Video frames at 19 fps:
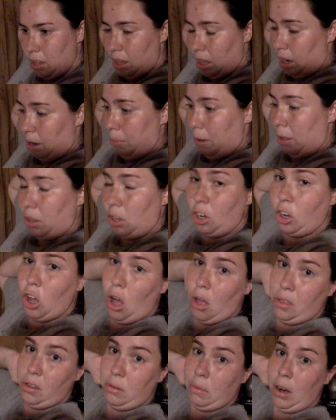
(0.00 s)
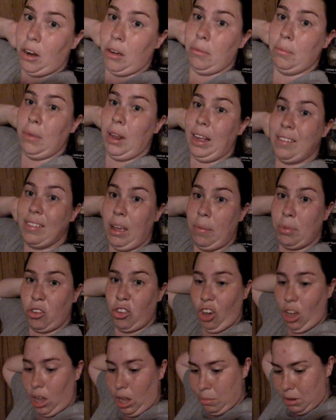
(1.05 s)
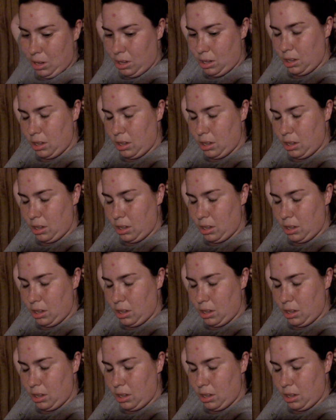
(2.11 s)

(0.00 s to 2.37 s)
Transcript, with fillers: and I'm probably going to call them tomorrow, and accept the job.